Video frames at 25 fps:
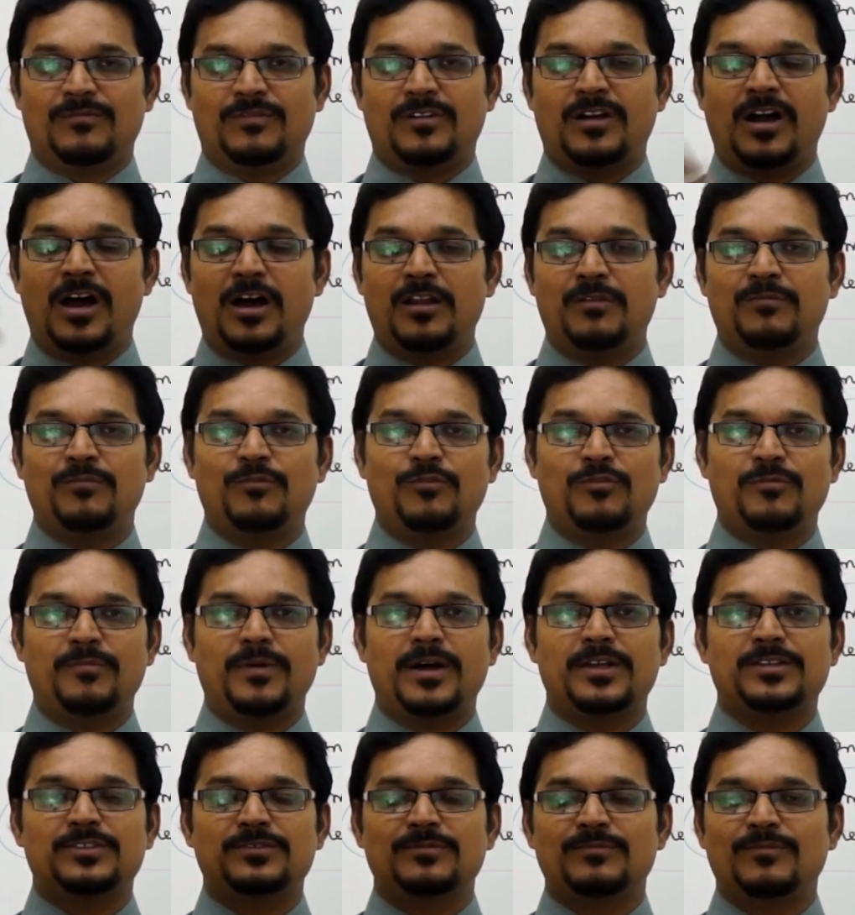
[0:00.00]
Car more
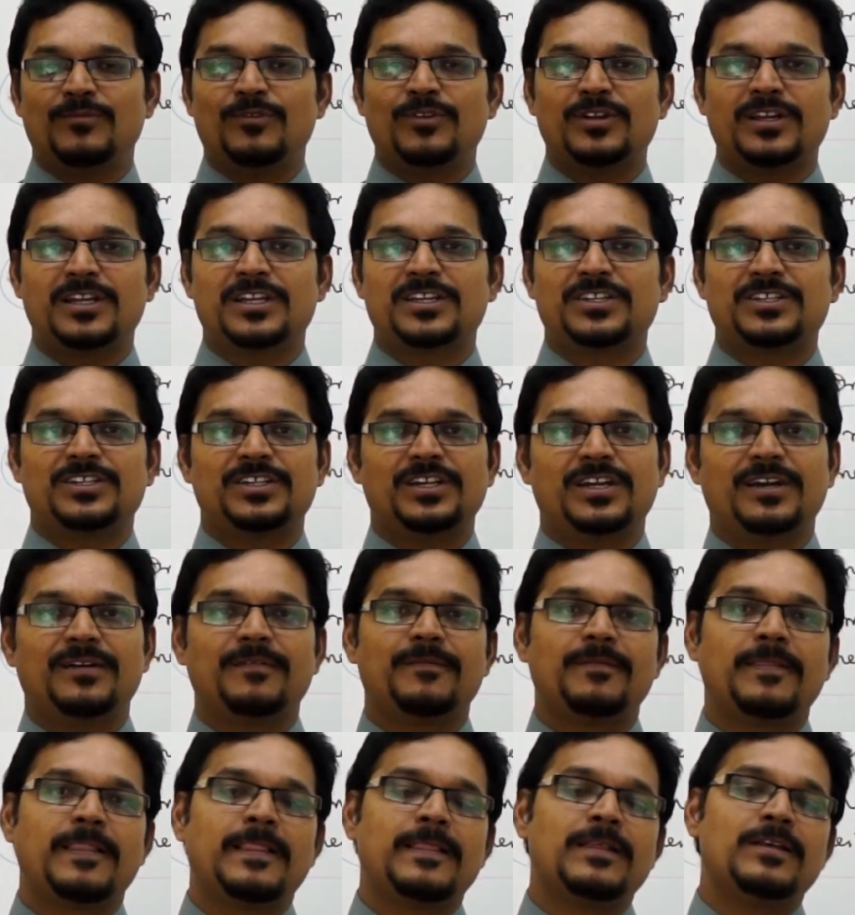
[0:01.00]
mass, more inertia.
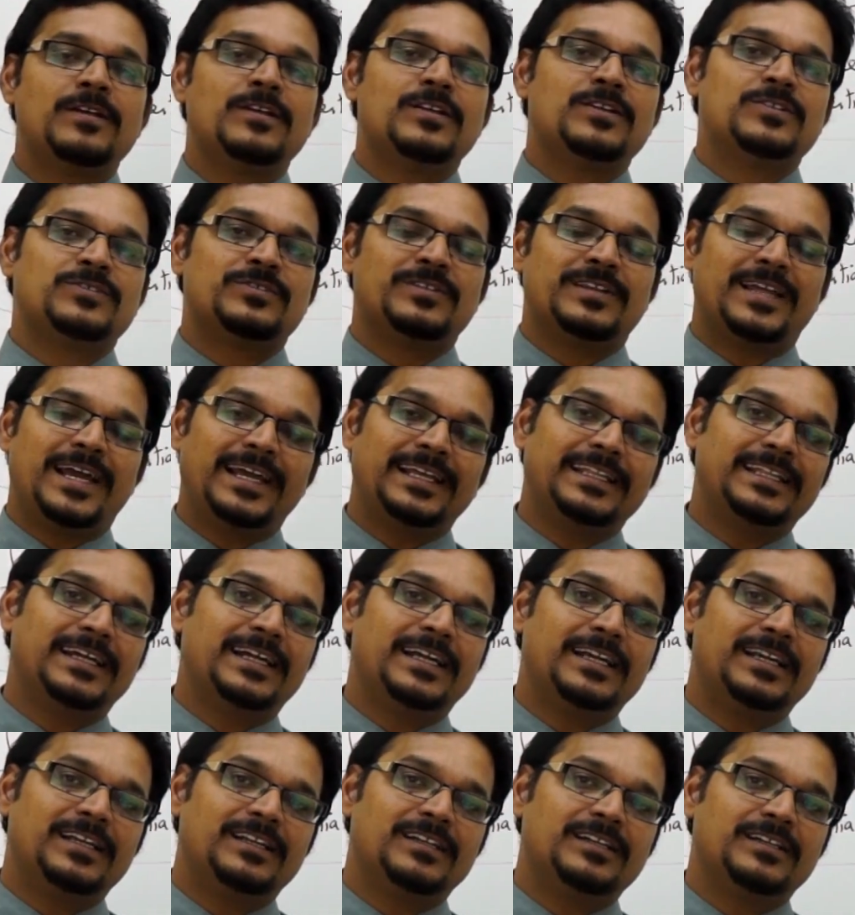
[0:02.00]
So like
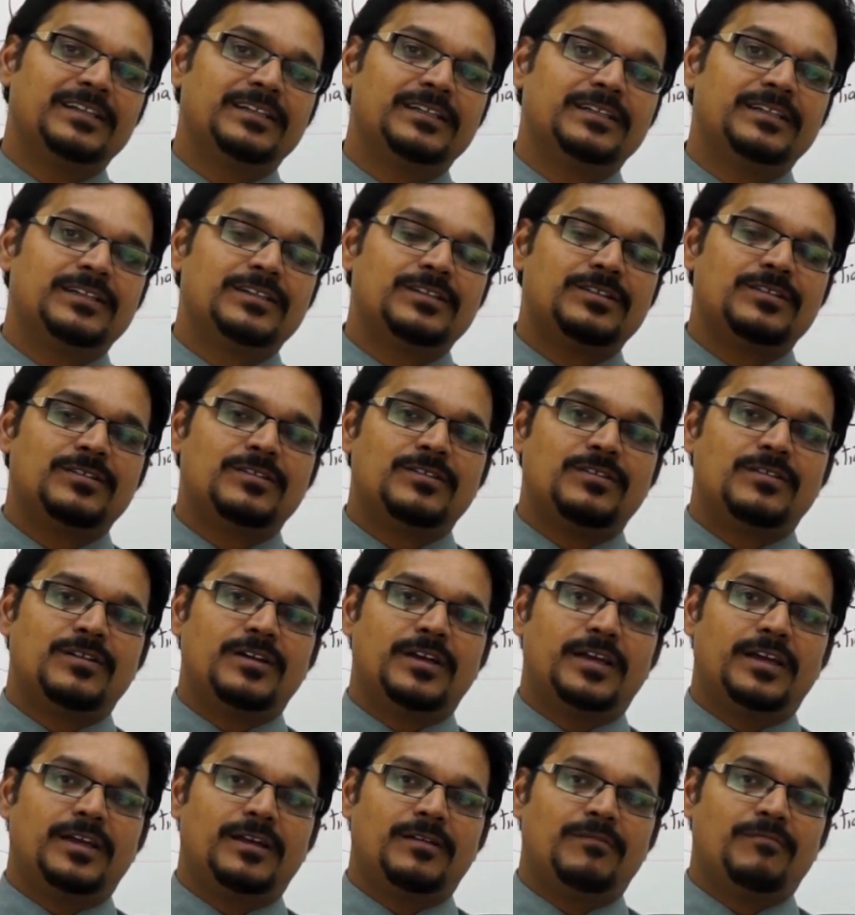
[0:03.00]
that,
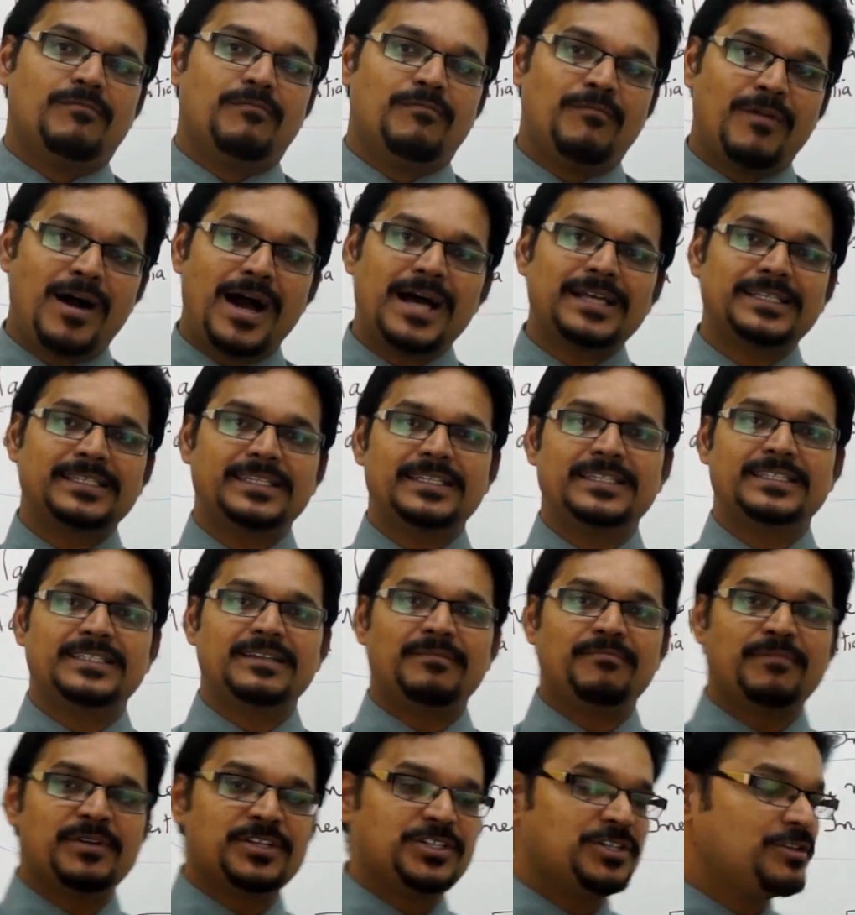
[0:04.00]
mass is
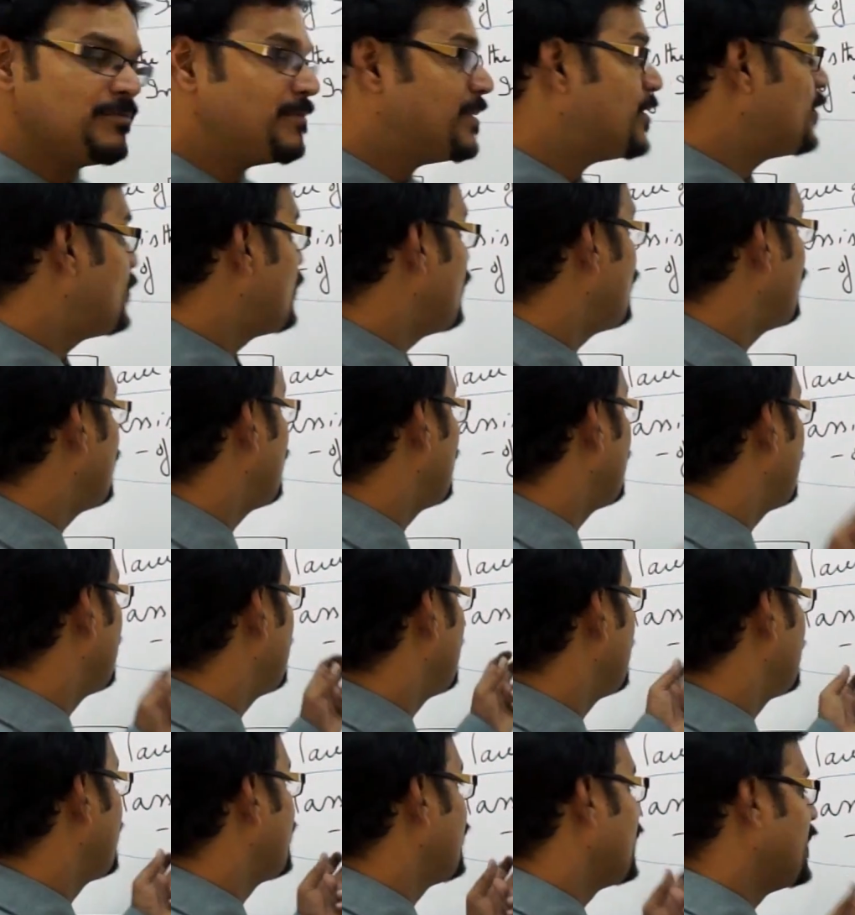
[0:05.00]
the measurement of
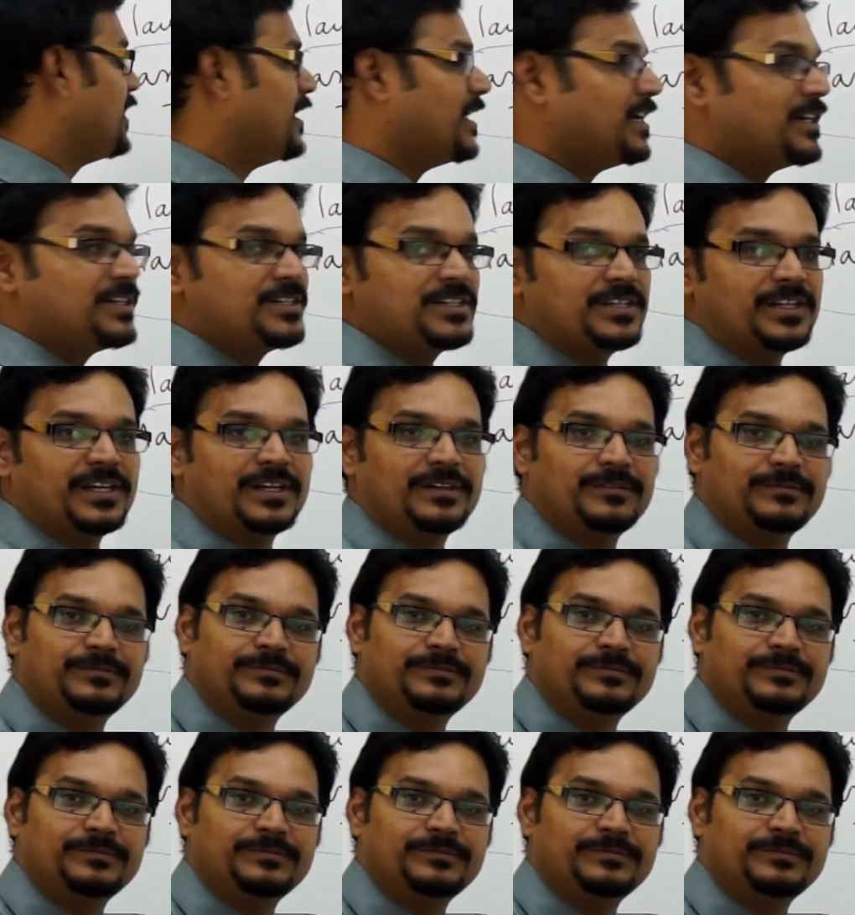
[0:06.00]
inertia.